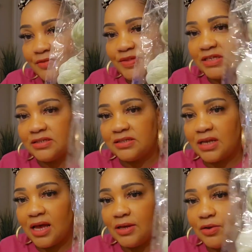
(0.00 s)
of this
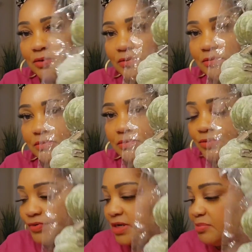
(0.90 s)
style
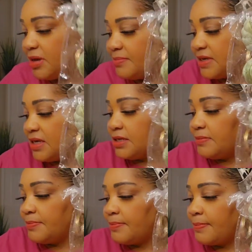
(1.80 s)
green pumpkin.
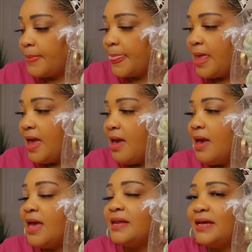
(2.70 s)

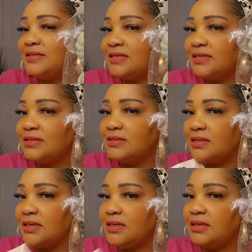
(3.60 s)
And I did
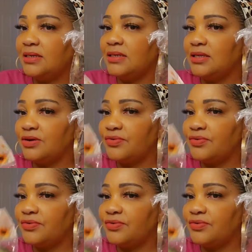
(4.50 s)
see the